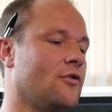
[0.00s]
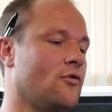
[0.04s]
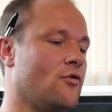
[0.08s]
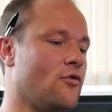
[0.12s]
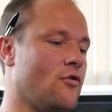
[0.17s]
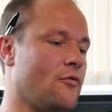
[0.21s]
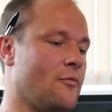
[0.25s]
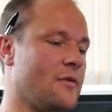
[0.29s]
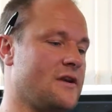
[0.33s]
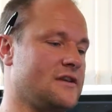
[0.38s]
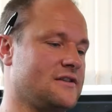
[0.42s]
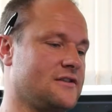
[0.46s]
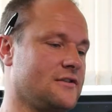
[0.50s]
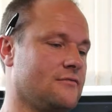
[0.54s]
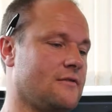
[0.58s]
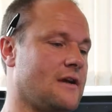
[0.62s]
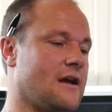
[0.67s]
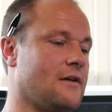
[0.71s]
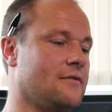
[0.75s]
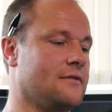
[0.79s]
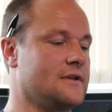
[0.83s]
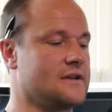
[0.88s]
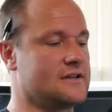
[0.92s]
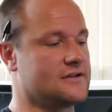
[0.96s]
orbits
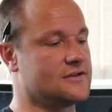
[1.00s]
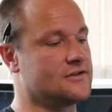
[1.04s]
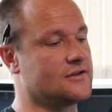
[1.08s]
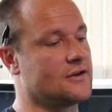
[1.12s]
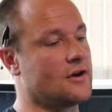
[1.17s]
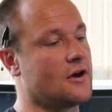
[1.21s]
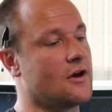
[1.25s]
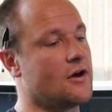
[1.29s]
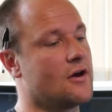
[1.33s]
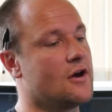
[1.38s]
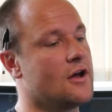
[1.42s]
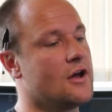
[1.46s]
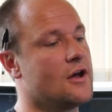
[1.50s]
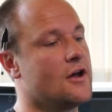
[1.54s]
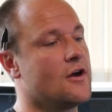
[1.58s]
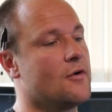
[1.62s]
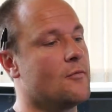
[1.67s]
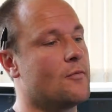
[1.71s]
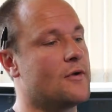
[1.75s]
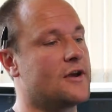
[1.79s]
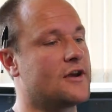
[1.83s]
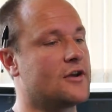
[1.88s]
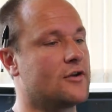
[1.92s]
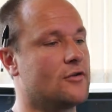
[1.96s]
around its star.
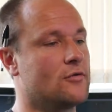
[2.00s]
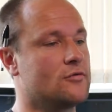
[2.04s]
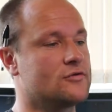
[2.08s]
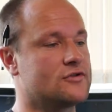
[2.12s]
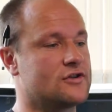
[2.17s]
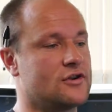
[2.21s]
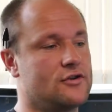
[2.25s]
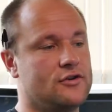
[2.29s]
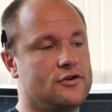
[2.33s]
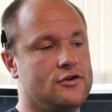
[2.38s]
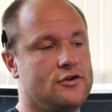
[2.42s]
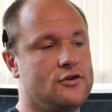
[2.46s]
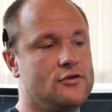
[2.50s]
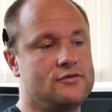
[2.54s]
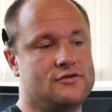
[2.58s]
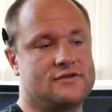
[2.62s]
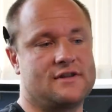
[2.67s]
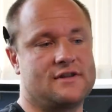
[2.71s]
We can also use